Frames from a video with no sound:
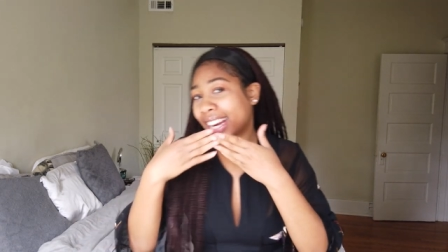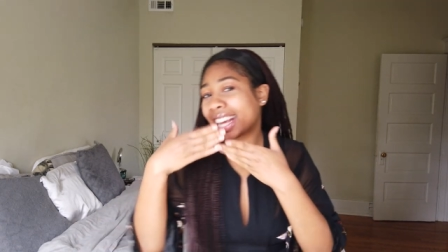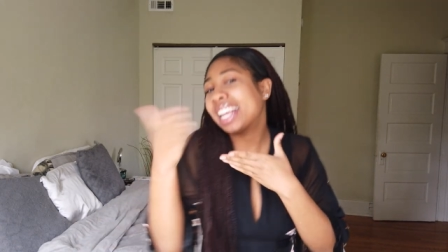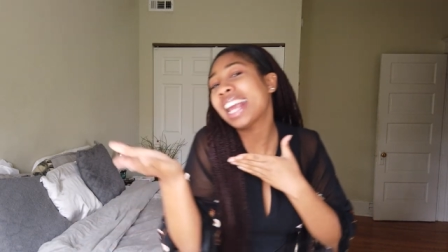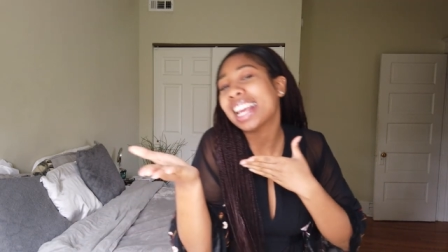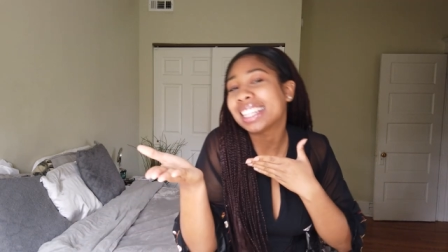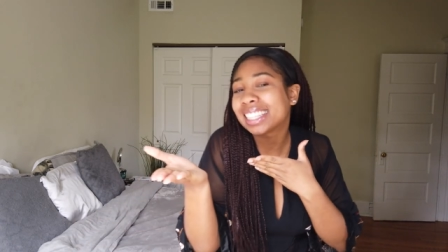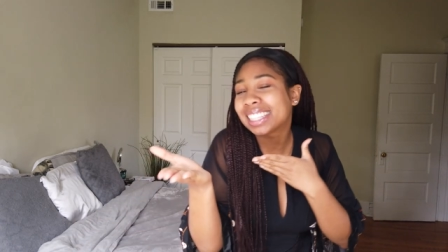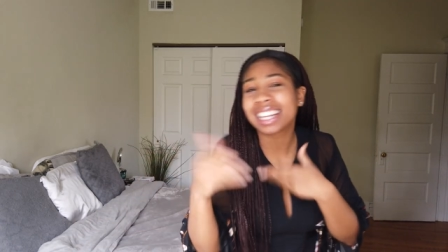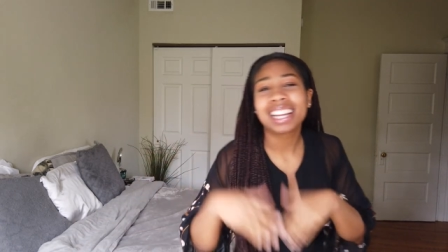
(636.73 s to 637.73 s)
get a
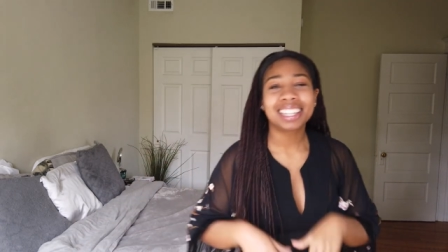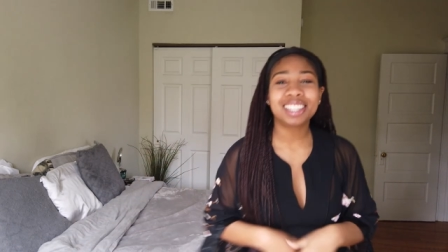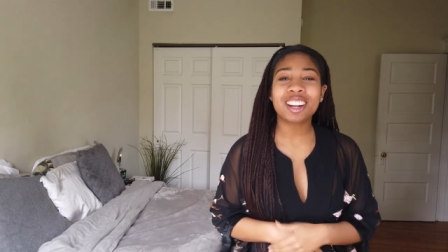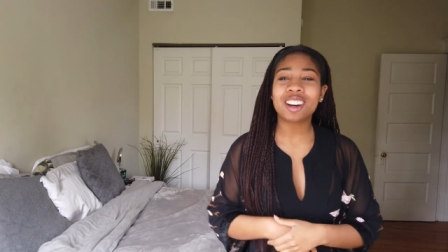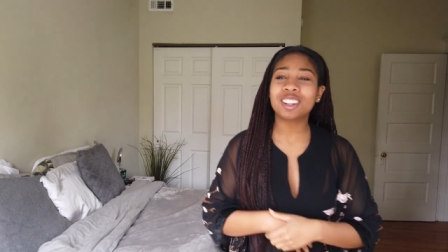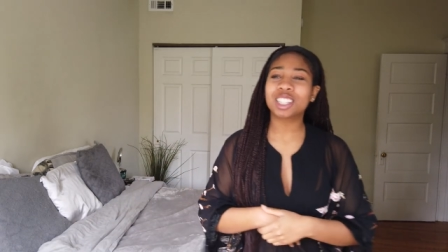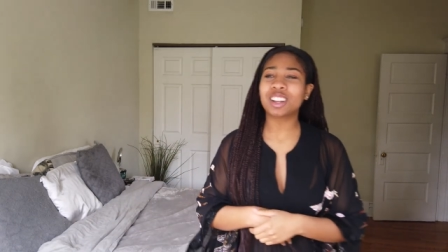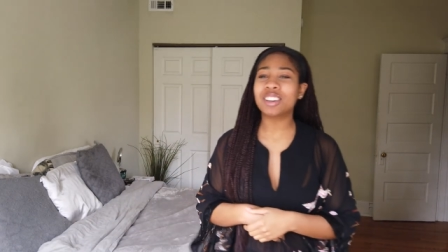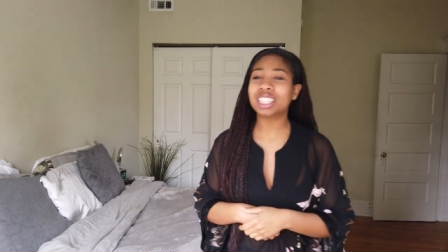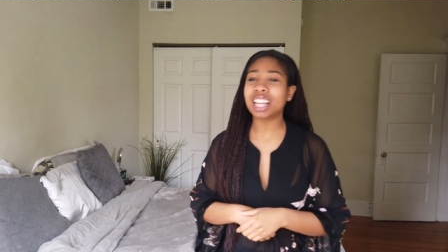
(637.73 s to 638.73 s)
kiss. You know,
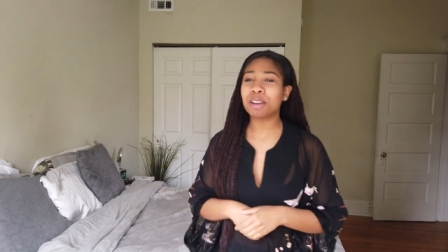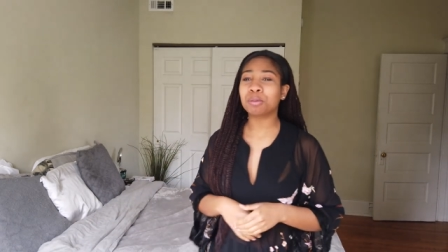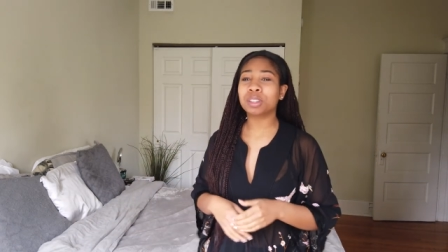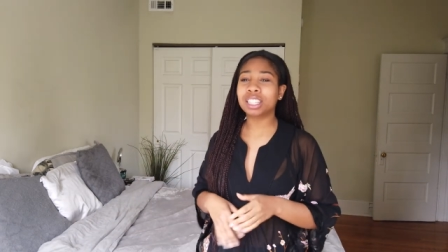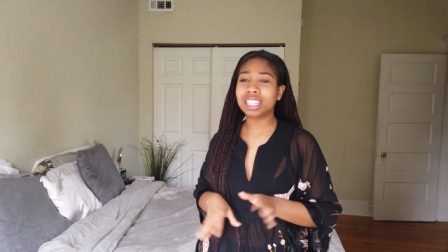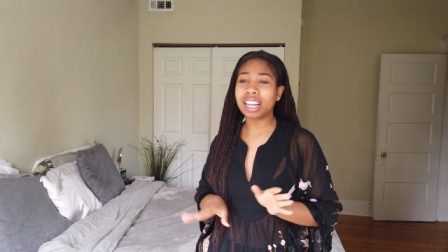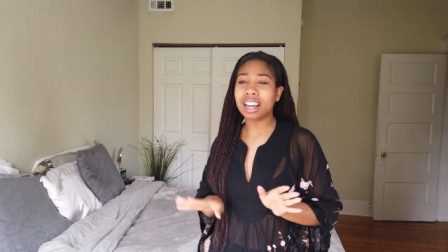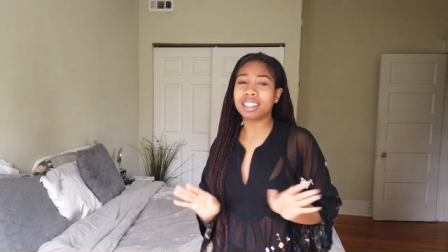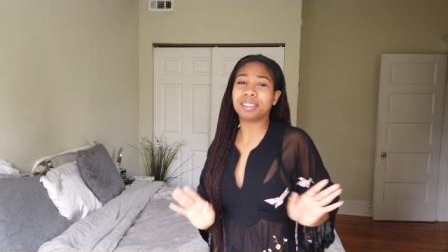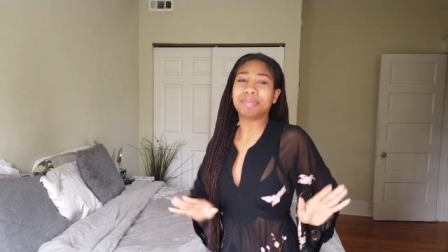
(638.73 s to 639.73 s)
so it's like really
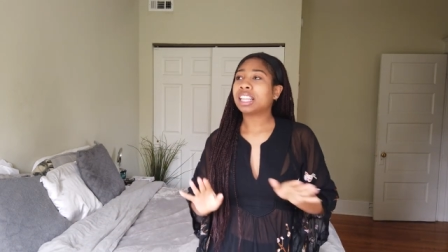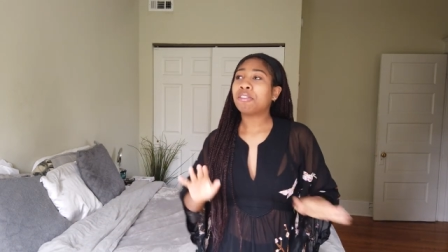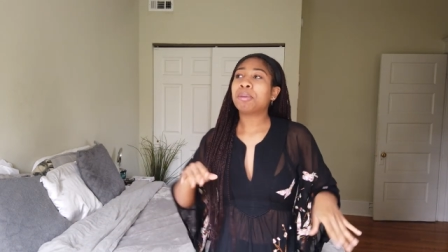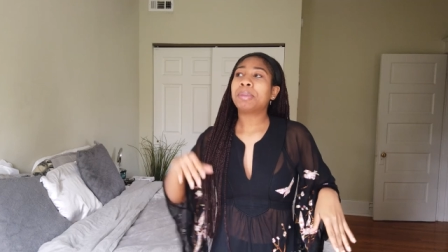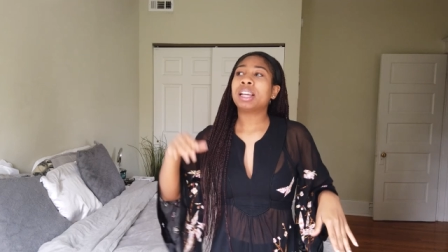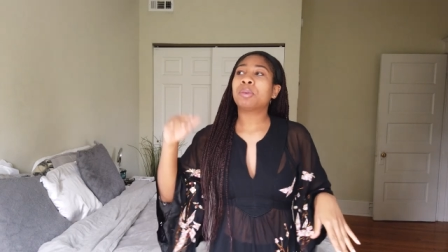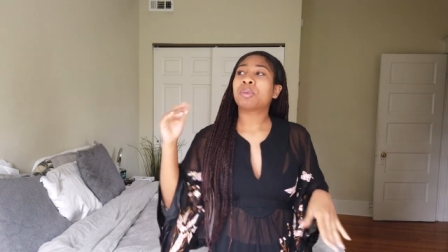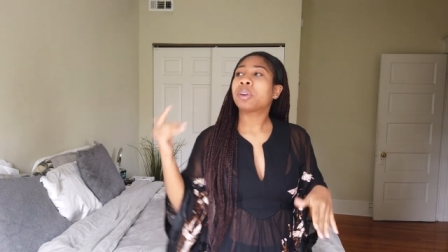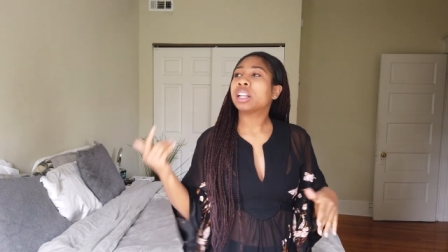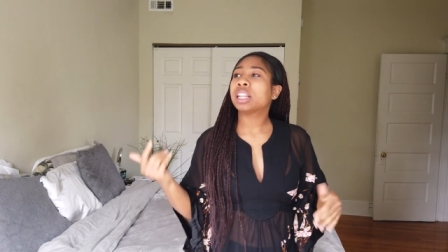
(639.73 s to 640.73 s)
like, it's giving
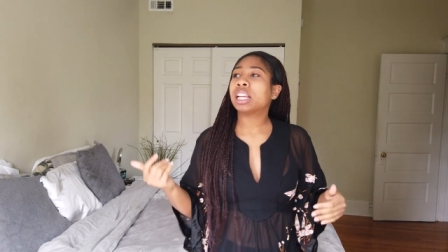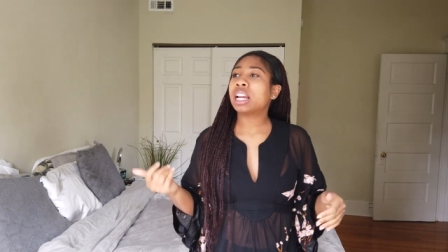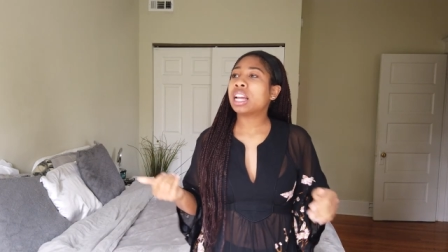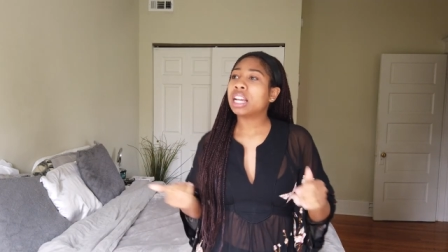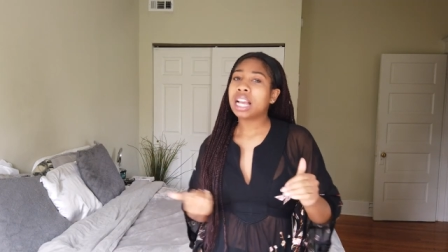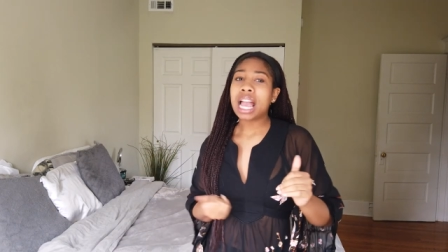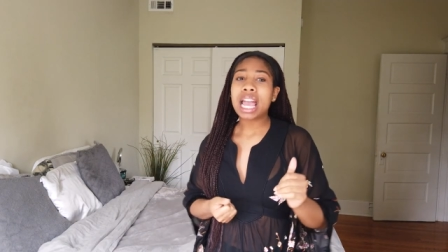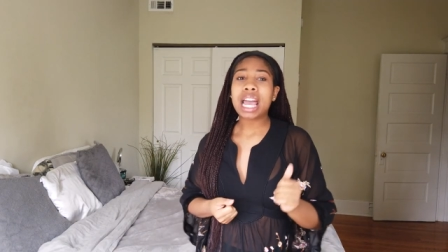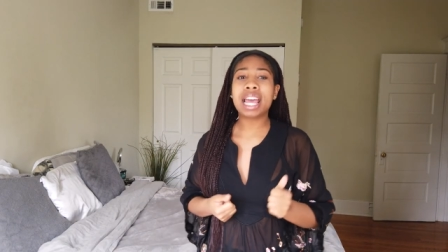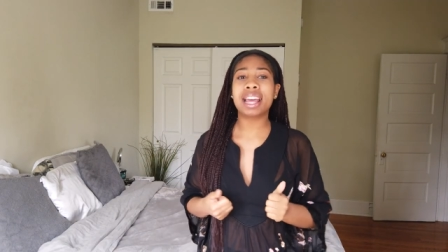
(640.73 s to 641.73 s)
me really